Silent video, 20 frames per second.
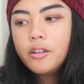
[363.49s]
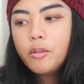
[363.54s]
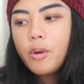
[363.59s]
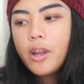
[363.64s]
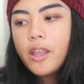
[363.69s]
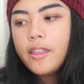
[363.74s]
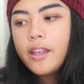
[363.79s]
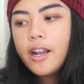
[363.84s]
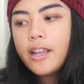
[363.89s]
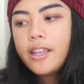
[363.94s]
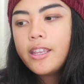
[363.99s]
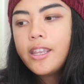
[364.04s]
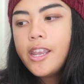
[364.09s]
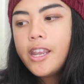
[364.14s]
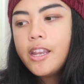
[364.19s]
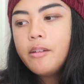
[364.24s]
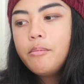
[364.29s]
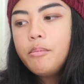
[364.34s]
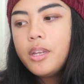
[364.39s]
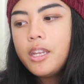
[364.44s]
the way that I
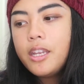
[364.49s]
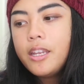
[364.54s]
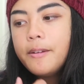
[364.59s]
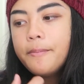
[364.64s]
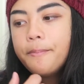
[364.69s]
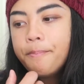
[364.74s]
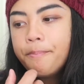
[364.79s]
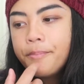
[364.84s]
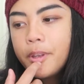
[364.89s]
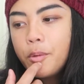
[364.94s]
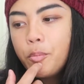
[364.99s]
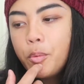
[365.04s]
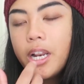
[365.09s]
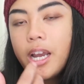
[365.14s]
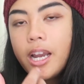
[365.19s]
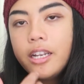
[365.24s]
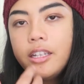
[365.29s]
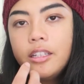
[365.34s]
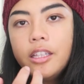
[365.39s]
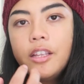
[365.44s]
can be when
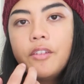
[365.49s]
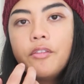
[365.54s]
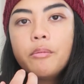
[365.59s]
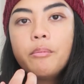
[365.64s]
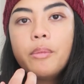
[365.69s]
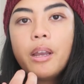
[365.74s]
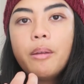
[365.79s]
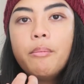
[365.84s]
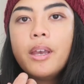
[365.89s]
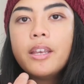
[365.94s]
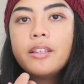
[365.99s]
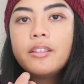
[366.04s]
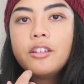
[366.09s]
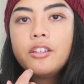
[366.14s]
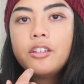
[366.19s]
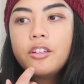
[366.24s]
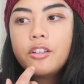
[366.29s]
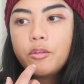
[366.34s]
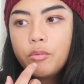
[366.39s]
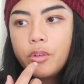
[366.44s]
I deliver my
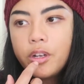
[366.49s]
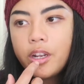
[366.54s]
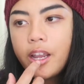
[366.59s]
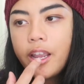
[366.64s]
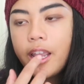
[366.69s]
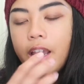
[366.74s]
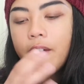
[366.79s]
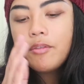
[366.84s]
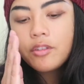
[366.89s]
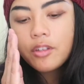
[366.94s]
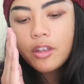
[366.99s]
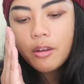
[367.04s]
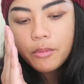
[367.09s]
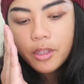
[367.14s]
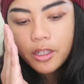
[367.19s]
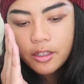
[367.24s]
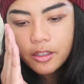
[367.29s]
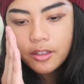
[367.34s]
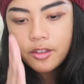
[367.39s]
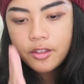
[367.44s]
messages. When I have
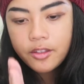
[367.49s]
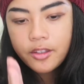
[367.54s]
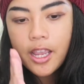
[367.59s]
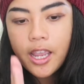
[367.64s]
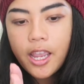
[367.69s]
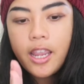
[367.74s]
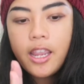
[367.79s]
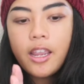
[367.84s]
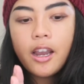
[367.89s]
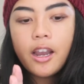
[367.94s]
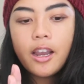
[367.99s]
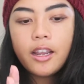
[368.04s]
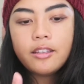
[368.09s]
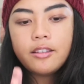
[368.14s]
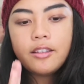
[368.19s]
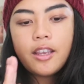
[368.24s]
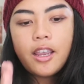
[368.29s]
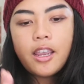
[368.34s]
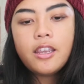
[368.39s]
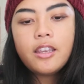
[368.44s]
something to say, I
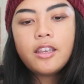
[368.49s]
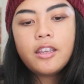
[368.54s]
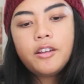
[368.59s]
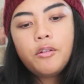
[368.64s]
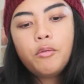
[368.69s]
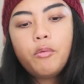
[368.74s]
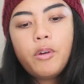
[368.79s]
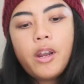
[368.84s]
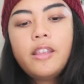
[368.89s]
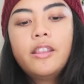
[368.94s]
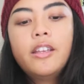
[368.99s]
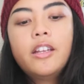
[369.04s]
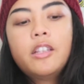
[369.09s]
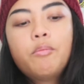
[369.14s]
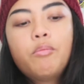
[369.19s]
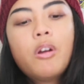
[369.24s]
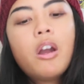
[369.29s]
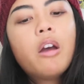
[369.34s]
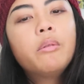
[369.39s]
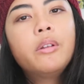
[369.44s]
say it in a way
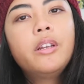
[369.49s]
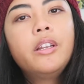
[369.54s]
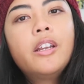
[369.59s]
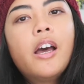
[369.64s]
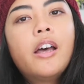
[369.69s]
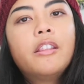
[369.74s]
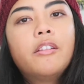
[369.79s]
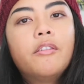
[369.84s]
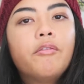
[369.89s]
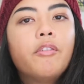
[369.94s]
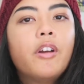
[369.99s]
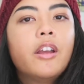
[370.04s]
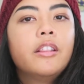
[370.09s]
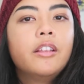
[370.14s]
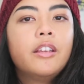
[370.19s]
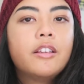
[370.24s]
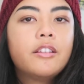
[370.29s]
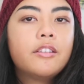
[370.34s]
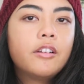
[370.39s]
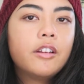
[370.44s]
that's probably not the
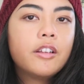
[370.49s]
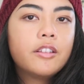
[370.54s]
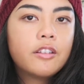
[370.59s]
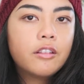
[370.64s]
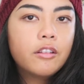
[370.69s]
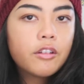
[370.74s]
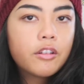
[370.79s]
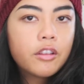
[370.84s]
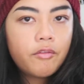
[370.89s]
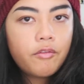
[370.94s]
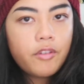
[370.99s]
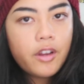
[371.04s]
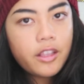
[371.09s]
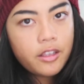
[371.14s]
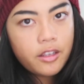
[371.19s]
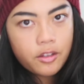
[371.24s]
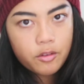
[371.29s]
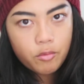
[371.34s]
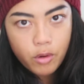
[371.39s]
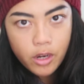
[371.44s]
friendliest or doesn't look the
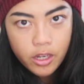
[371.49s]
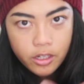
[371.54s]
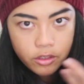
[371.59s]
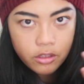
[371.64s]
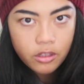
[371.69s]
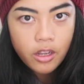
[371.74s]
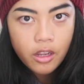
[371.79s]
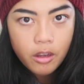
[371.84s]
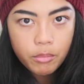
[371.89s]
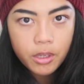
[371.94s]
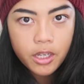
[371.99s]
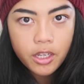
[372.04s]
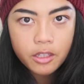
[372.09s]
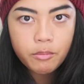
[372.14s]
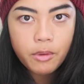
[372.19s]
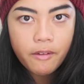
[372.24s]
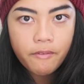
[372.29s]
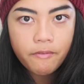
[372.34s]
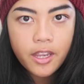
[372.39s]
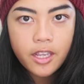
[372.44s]
friendliest. One,
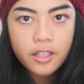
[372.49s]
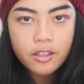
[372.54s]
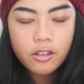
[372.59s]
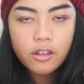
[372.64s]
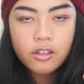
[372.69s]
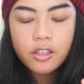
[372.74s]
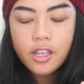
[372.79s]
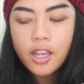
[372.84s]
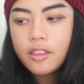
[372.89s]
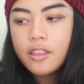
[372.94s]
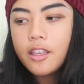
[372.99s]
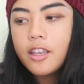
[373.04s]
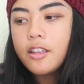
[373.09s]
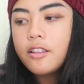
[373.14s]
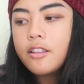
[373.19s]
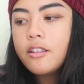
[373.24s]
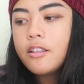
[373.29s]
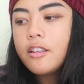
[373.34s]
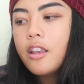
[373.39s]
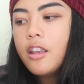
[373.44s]
because my face looks like
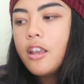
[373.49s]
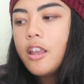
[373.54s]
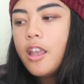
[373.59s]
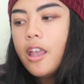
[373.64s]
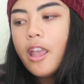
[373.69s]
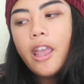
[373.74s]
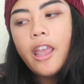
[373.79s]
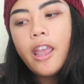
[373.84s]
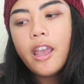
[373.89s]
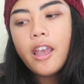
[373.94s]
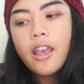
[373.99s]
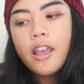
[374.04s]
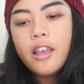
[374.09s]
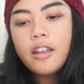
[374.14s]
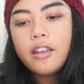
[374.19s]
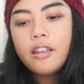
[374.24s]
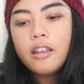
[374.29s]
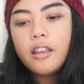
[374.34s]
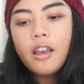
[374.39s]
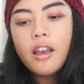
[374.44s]
this.
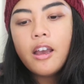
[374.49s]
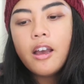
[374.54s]
And